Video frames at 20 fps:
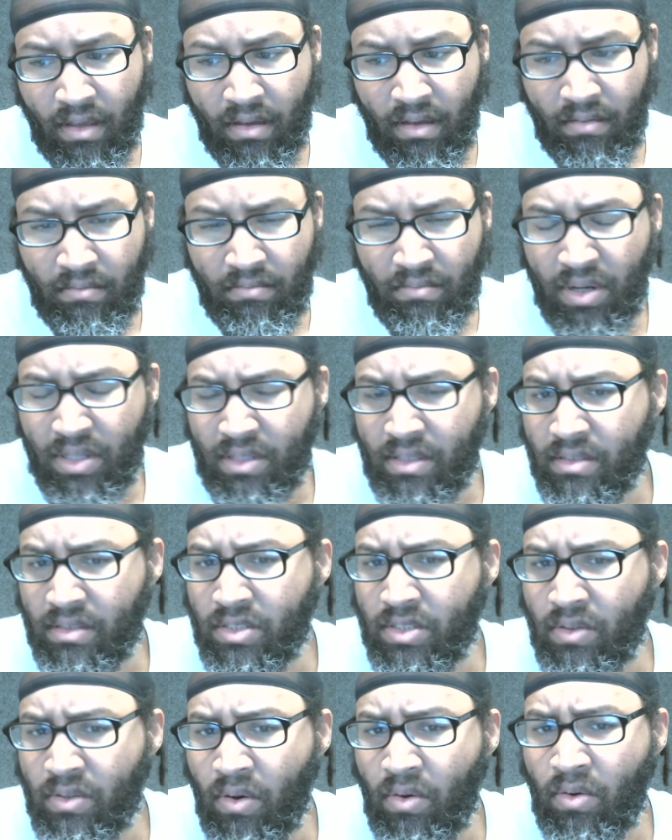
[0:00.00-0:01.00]
But the
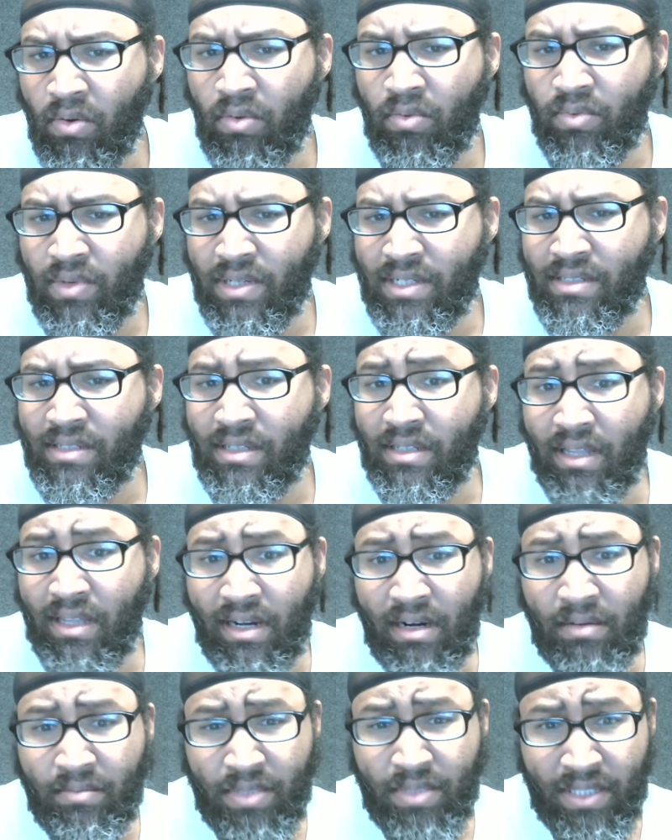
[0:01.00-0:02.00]
sole reason that
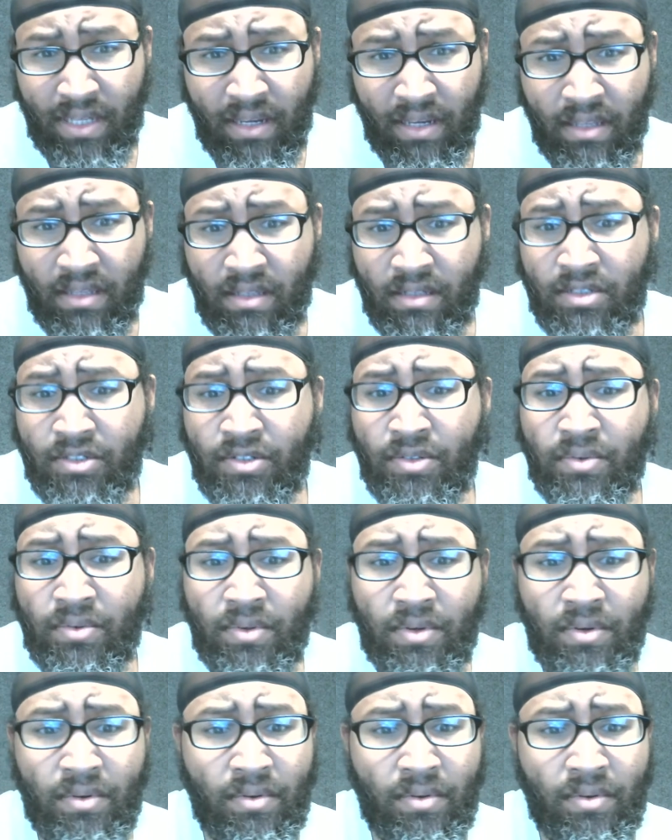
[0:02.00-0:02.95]
I'm saying this to you